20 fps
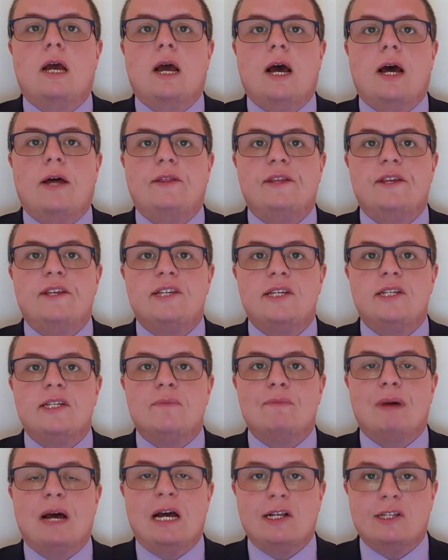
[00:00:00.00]
And this is
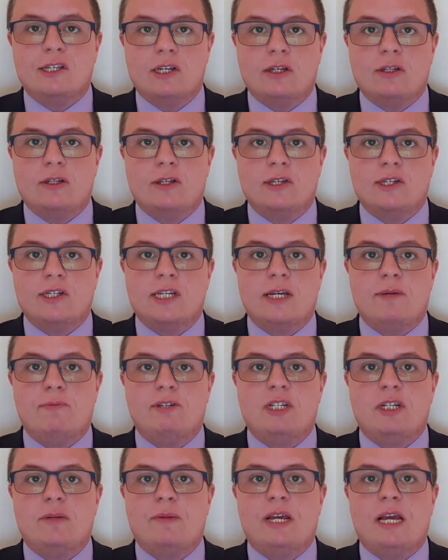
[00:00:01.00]
a pattern that
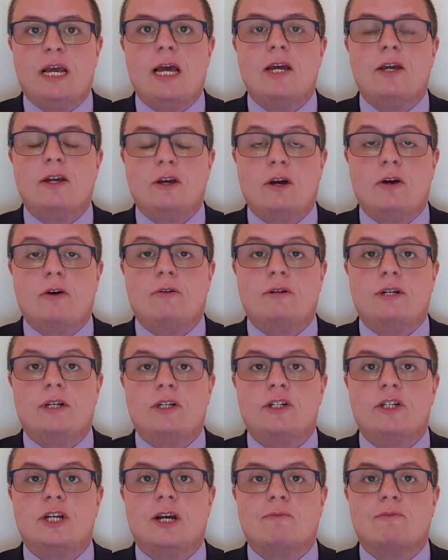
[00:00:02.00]
seems to be echoed
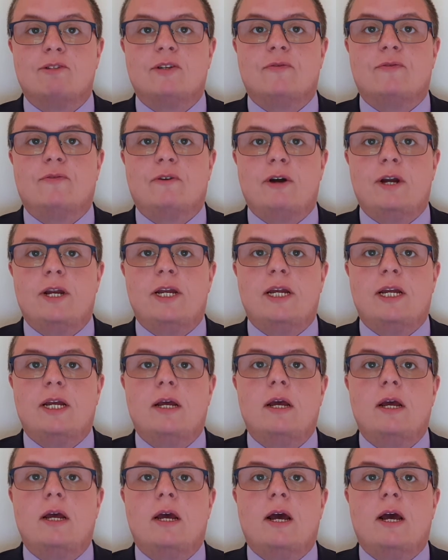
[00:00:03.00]
in chapter three